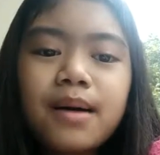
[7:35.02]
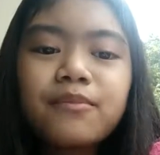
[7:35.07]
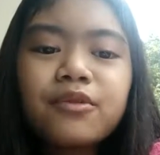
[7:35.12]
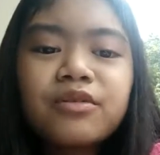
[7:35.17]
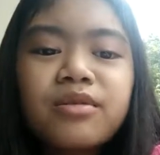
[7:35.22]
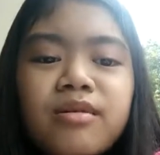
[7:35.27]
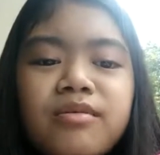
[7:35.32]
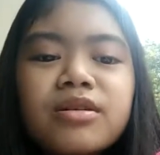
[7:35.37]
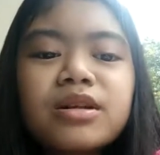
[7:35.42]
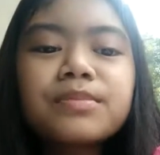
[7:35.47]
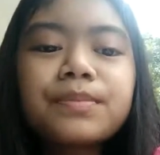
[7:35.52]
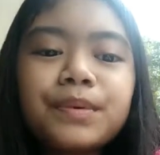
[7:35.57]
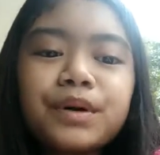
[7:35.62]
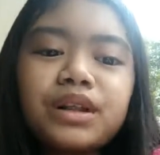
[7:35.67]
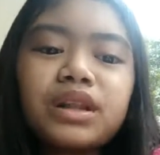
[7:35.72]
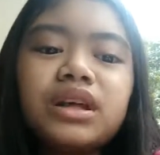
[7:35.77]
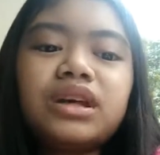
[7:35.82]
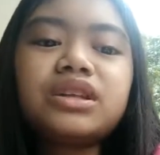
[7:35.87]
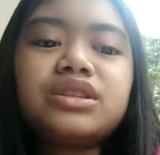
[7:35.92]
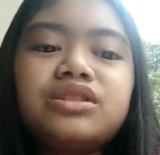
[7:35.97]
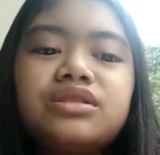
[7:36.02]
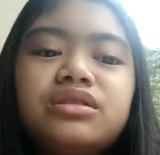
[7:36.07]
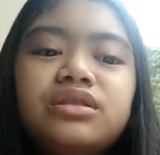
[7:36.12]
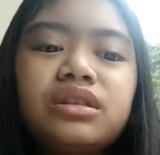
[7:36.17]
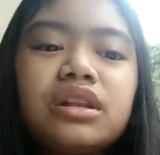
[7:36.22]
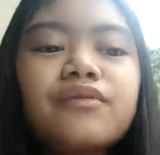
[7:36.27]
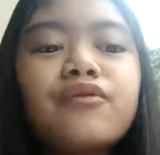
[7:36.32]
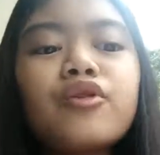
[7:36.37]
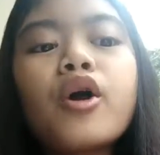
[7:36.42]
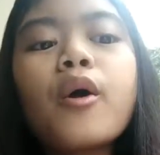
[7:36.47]
a movable pulley to
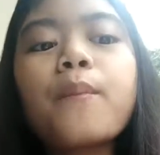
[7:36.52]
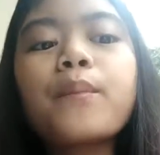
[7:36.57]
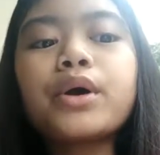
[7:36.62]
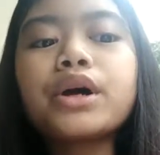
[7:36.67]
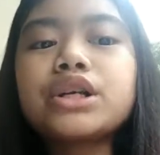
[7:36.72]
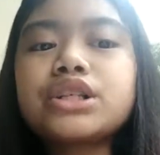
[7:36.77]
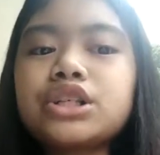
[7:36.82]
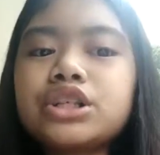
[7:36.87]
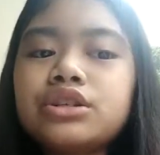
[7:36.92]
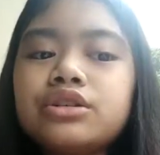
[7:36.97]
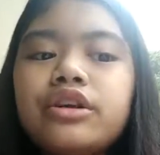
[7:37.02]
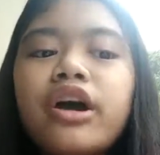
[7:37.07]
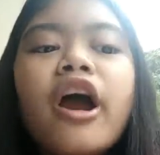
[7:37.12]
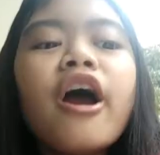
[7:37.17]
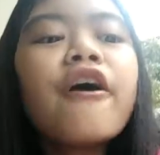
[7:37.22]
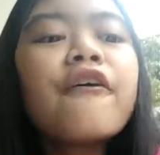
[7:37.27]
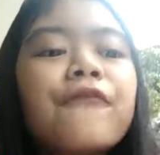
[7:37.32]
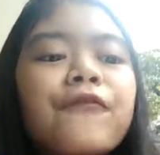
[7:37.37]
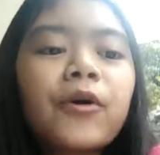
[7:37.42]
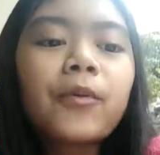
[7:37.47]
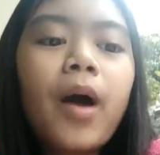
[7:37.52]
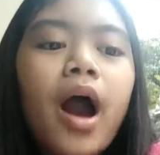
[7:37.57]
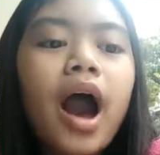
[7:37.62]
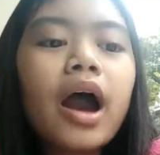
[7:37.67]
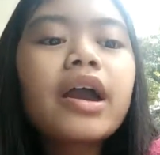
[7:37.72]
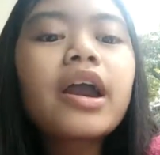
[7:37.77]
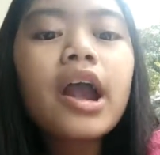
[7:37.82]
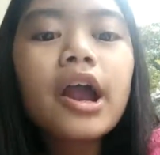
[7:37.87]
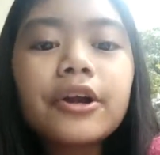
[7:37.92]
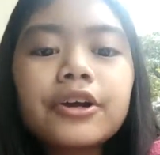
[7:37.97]
deliver a person from
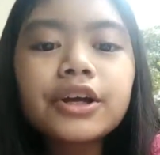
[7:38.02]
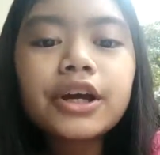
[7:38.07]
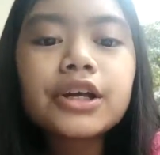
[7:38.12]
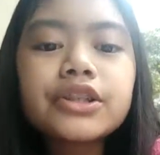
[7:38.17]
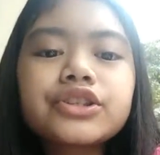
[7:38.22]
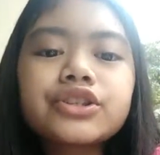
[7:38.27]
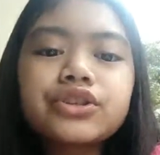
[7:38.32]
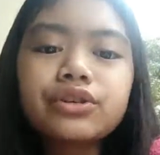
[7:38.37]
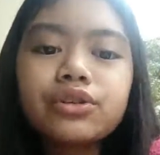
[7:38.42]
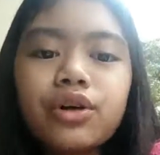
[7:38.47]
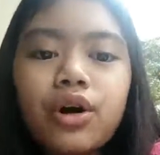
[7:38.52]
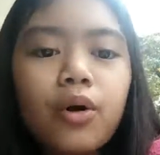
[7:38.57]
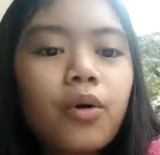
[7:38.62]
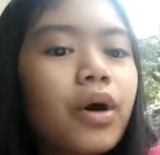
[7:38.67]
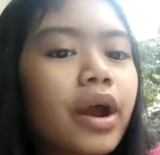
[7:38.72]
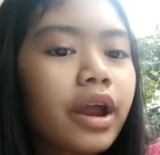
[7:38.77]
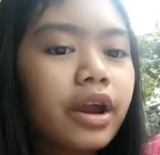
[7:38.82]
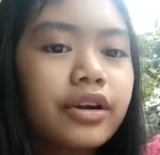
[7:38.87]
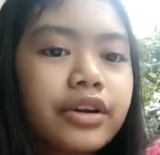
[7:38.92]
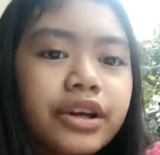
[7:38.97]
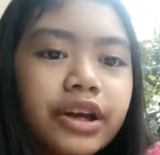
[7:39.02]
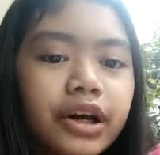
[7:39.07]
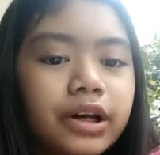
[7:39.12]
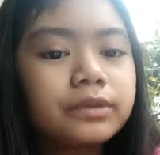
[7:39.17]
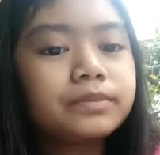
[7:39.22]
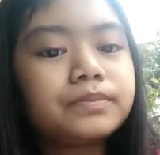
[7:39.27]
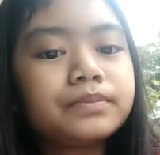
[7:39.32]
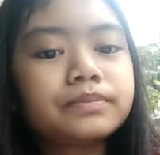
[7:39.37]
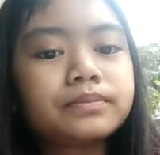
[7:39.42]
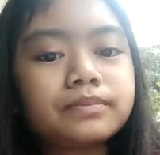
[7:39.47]
high area to low
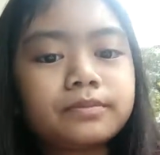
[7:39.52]
area.